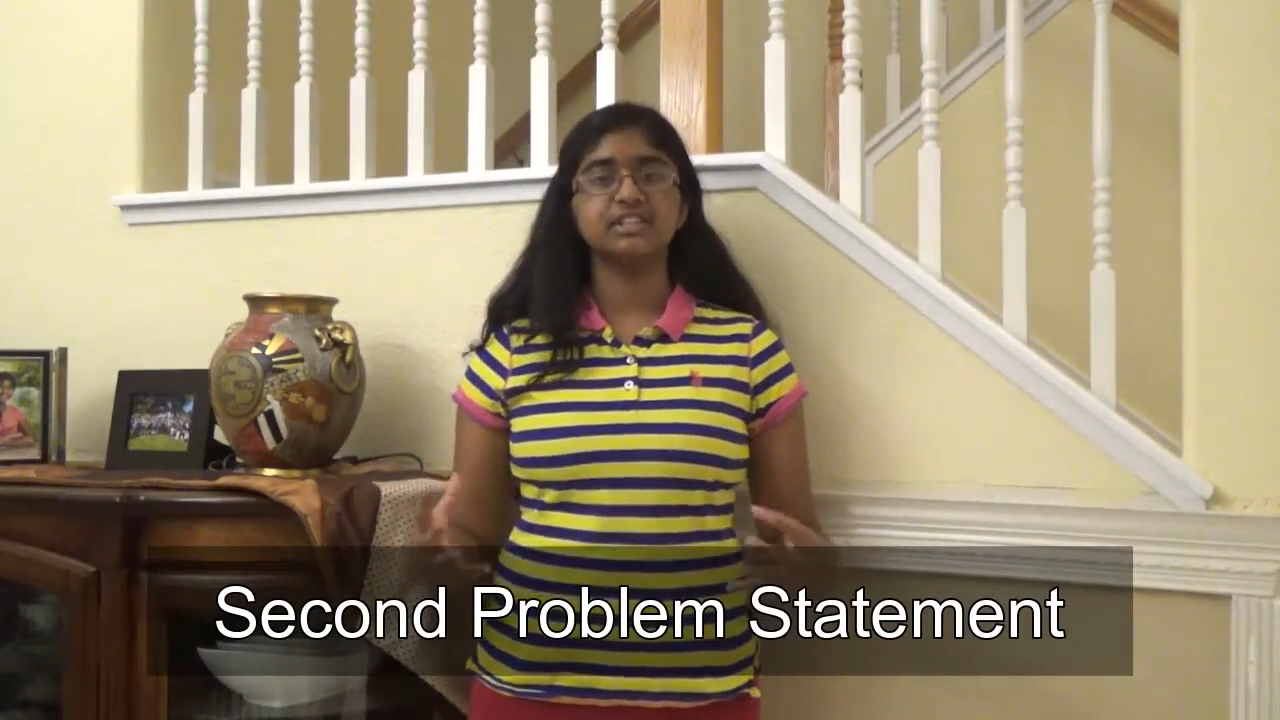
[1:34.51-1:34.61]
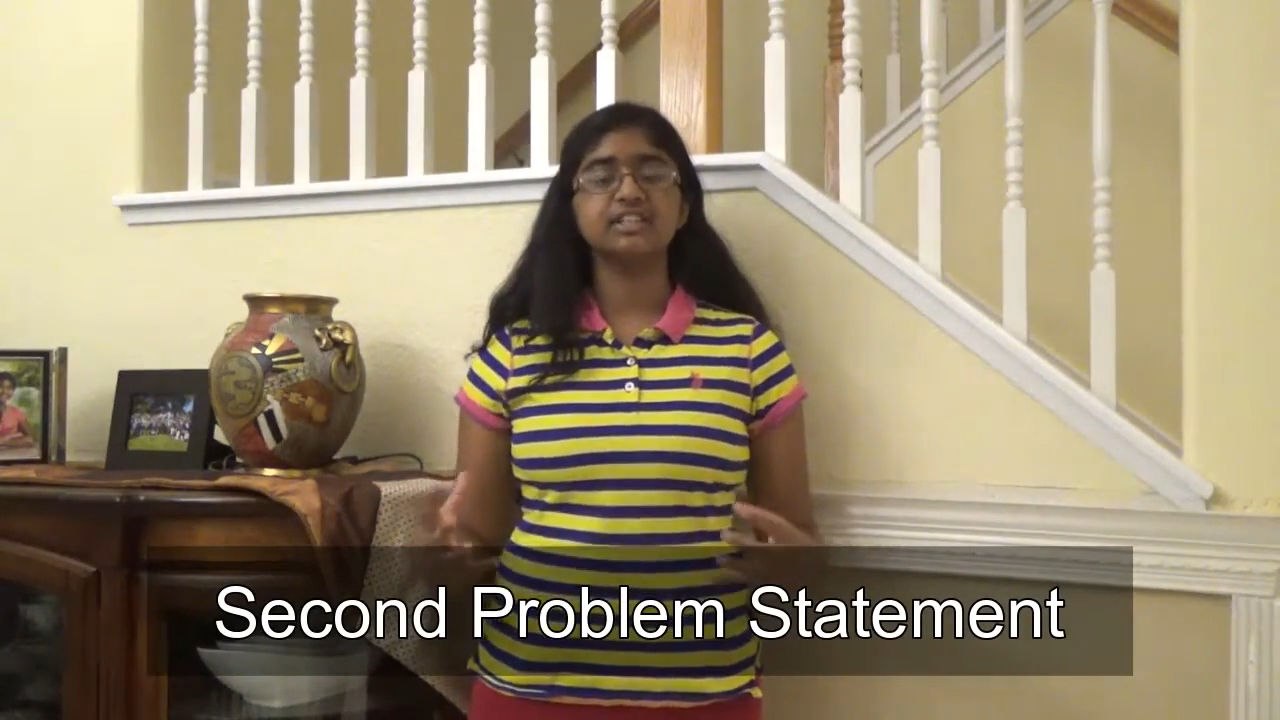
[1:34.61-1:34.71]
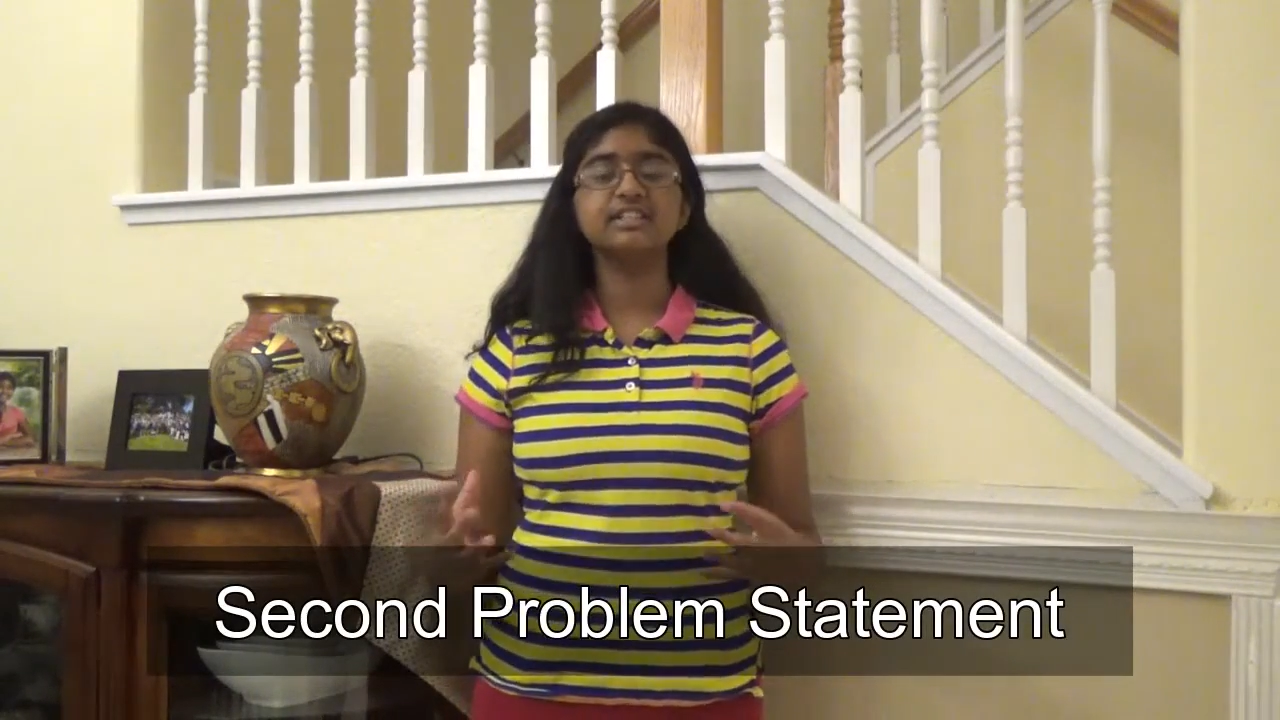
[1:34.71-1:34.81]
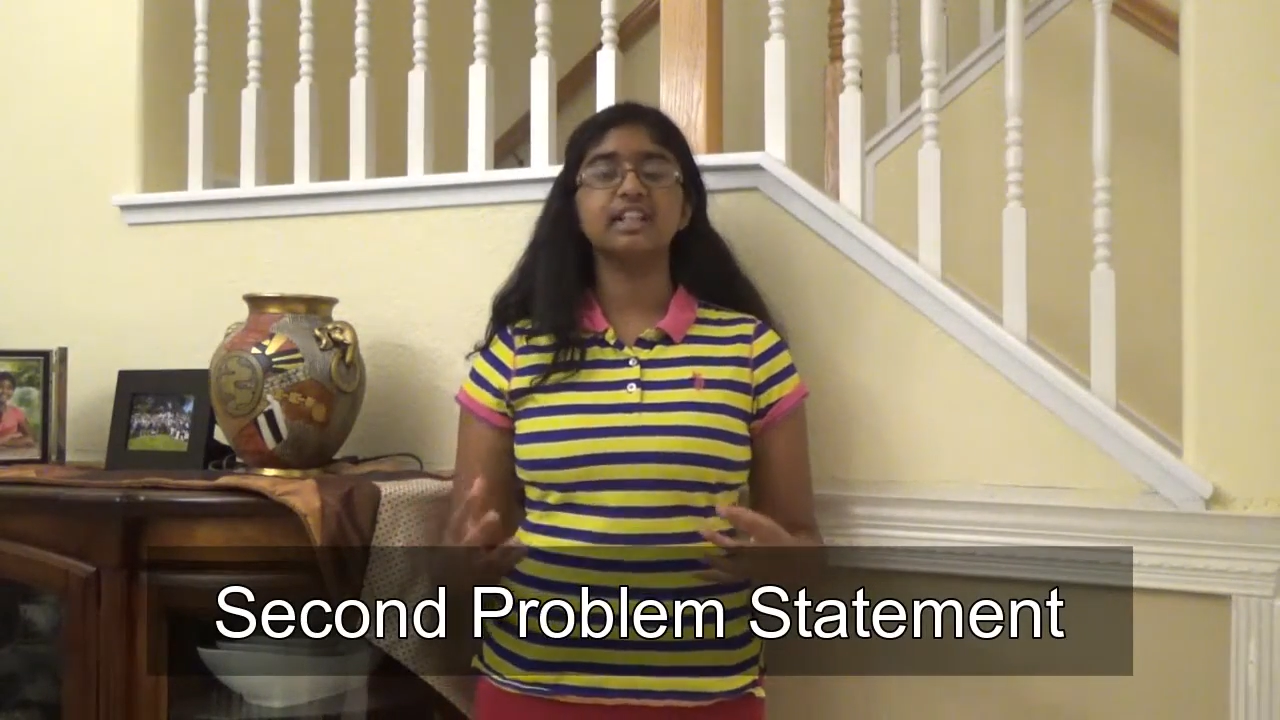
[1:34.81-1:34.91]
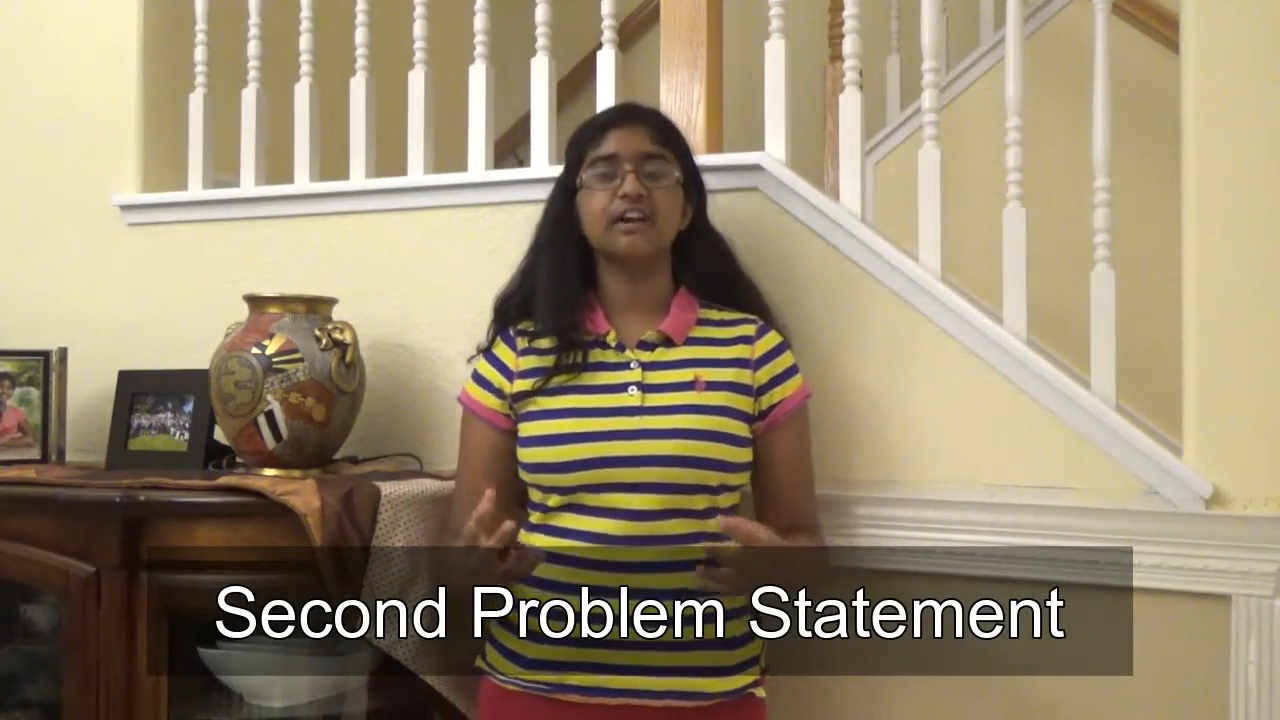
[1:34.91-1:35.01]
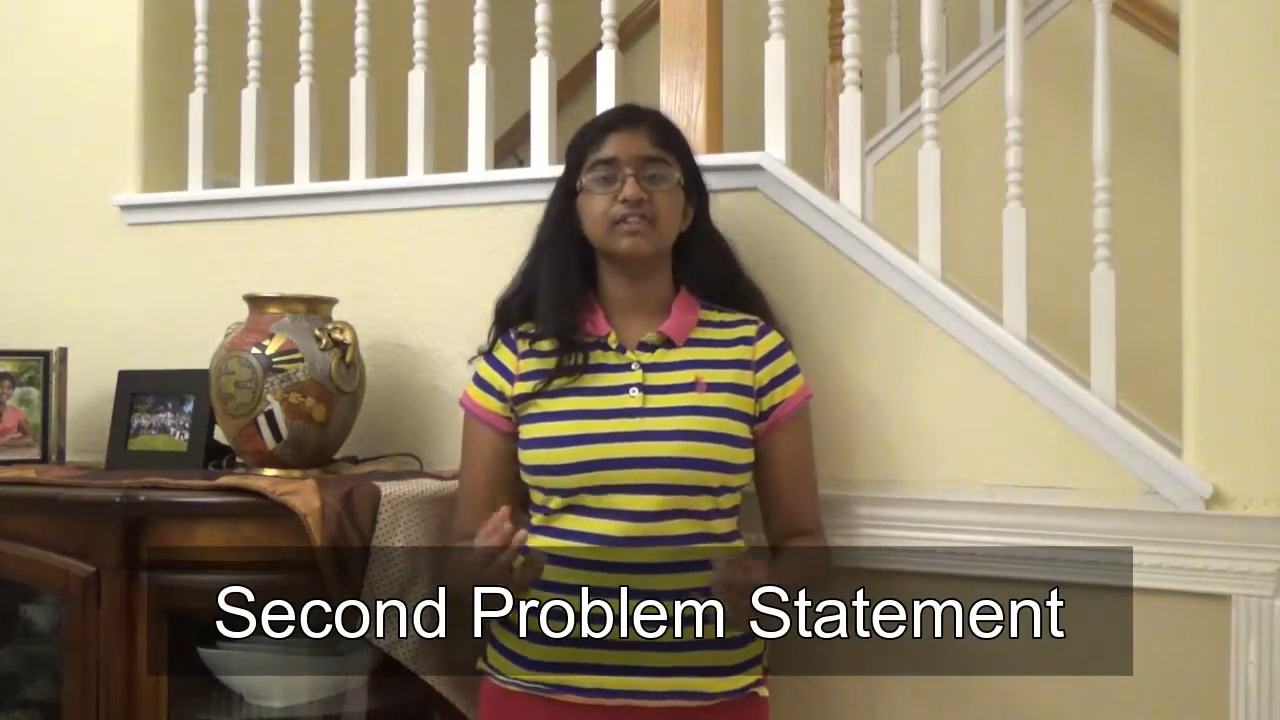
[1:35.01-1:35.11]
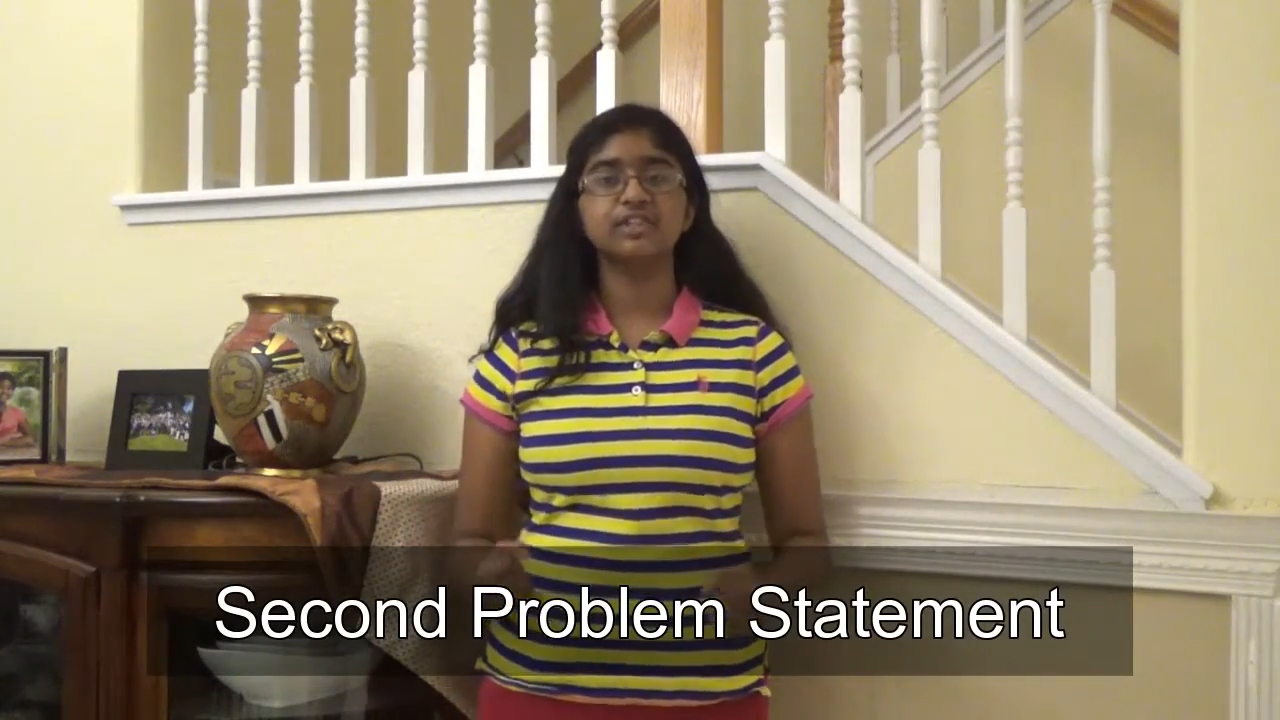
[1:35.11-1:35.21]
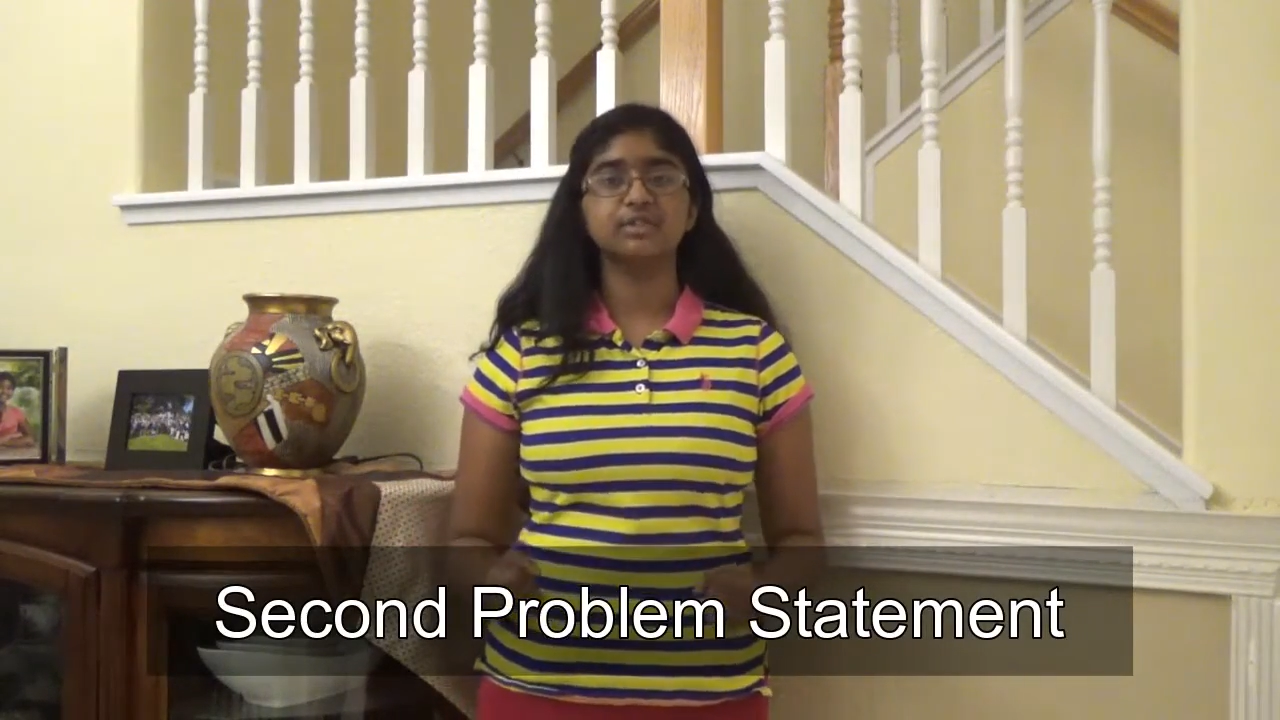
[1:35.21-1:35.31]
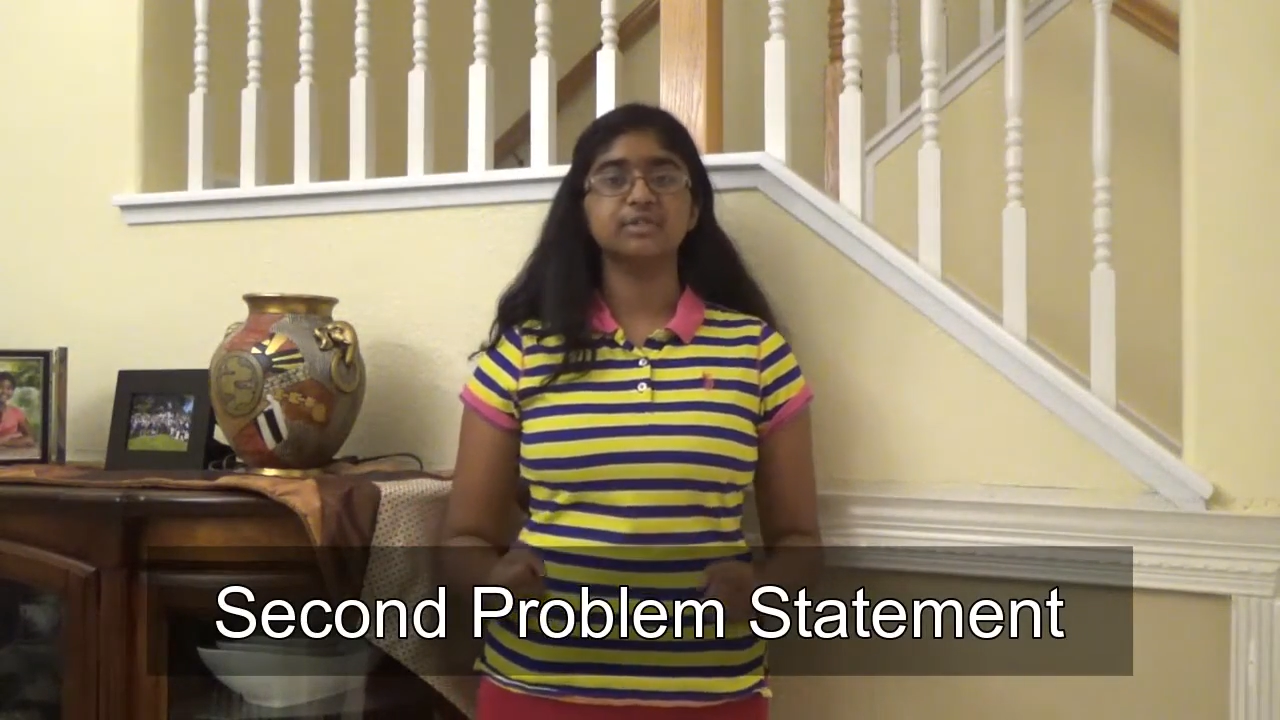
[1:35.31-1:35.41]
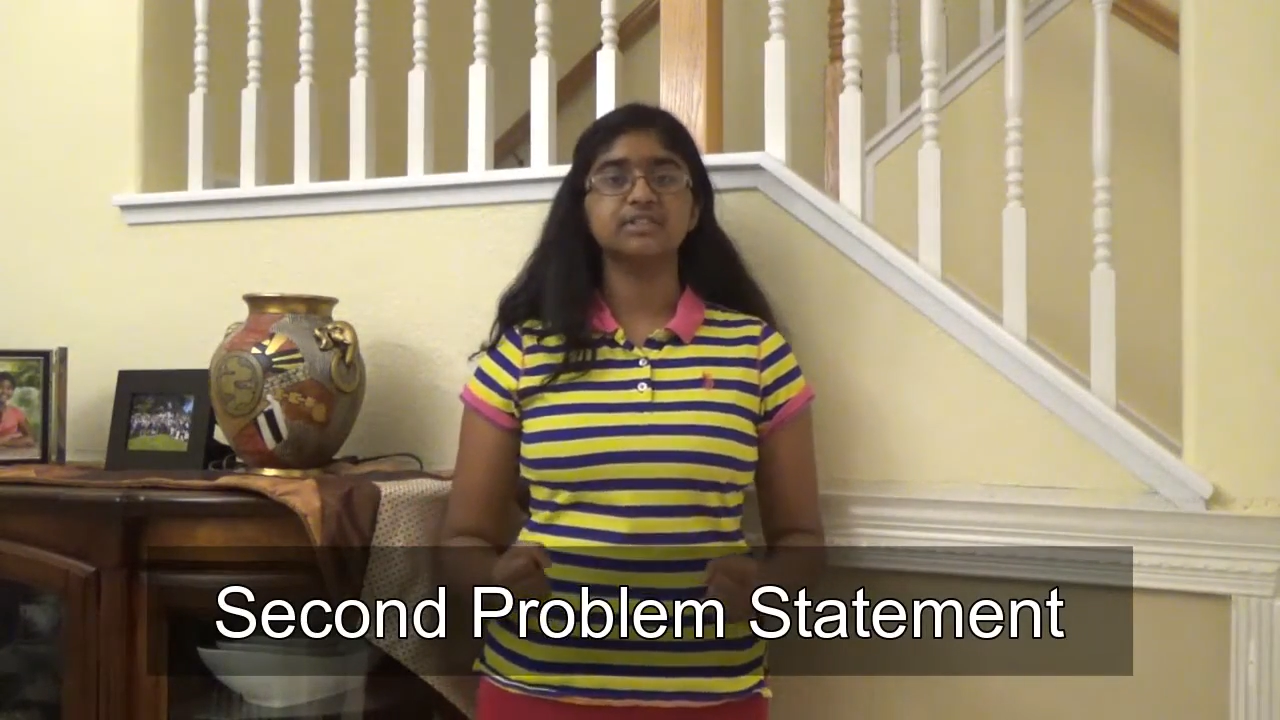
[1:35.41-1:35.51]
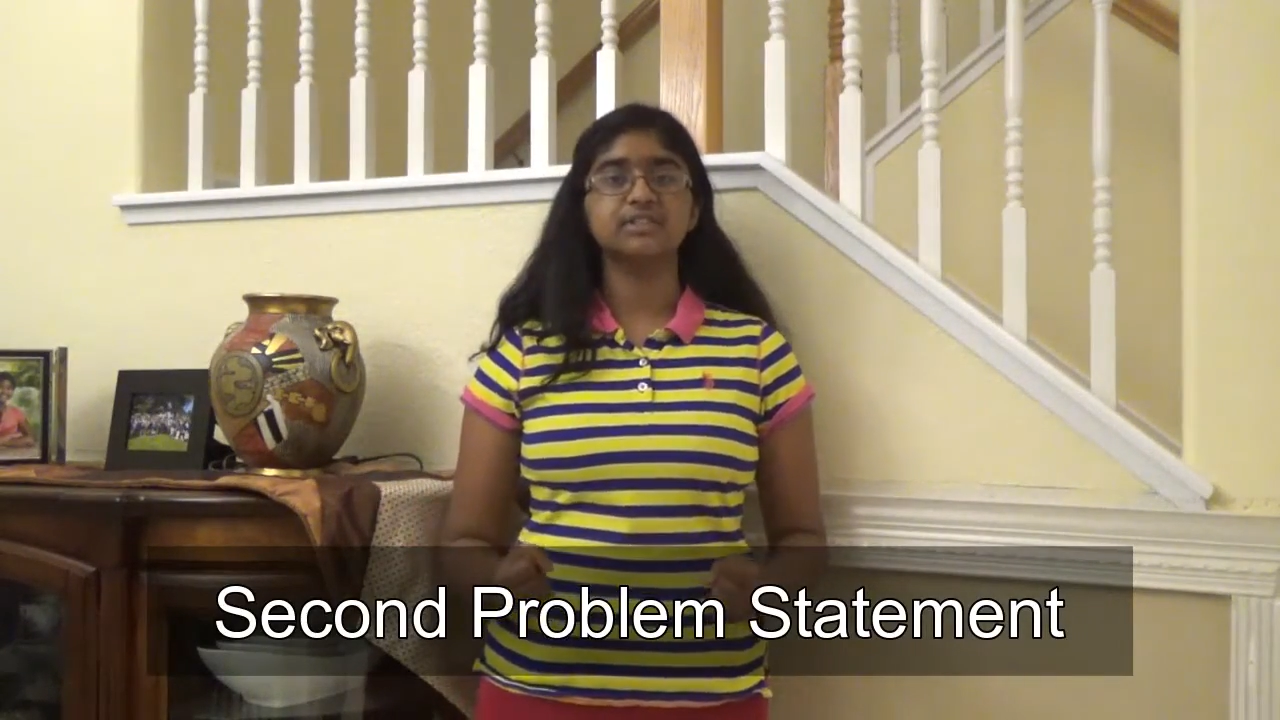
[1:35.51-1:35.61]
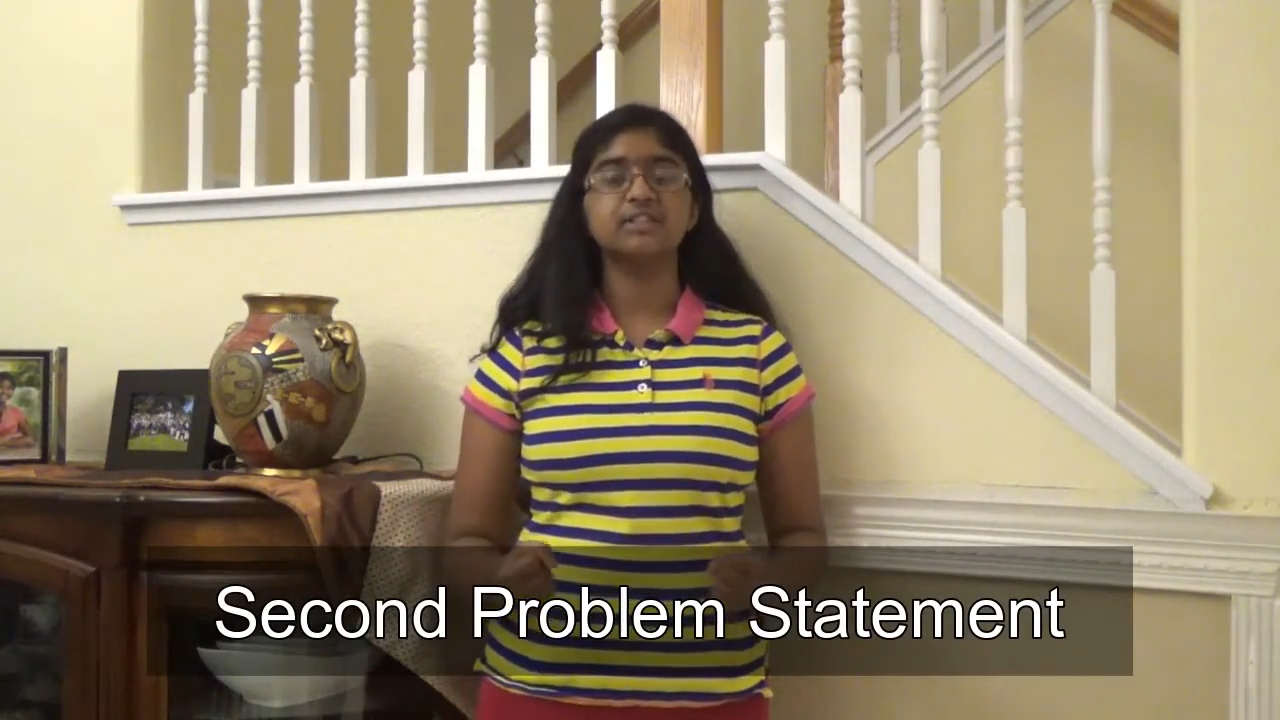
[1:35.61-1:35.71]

doesn't allow for students